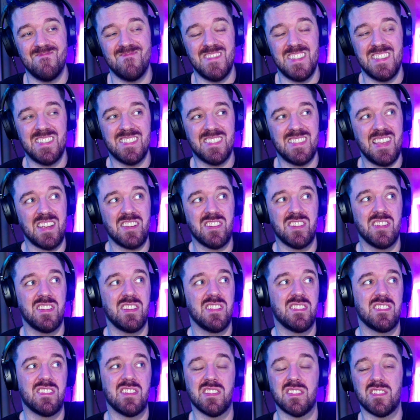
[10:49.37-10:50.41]
this section
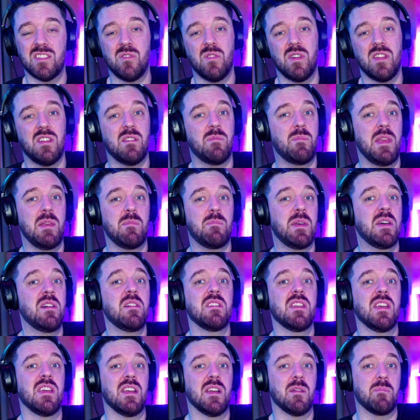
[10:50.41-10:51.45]
is just going to be
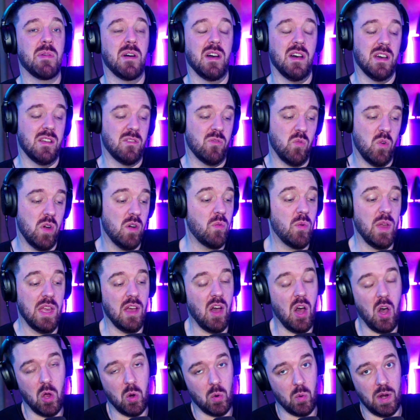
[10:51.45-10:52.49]
building upon what
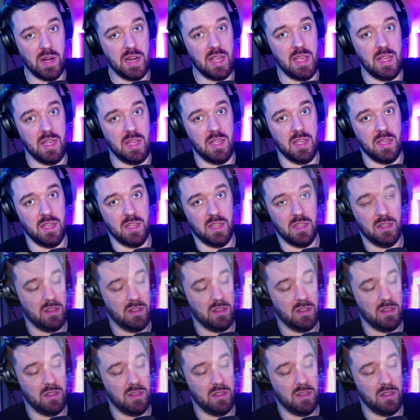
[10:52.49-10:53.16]
we already